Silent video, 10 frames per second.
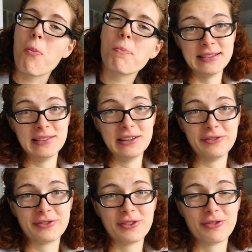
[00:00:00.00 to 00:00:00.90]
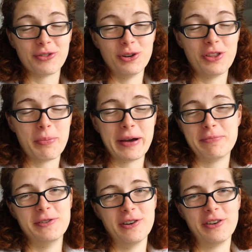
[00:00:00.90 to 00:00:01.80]
I live for the
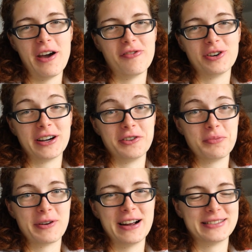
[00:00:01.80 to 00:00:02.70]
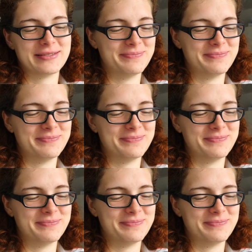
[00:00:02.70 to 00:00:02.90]
pepper on avocado bread.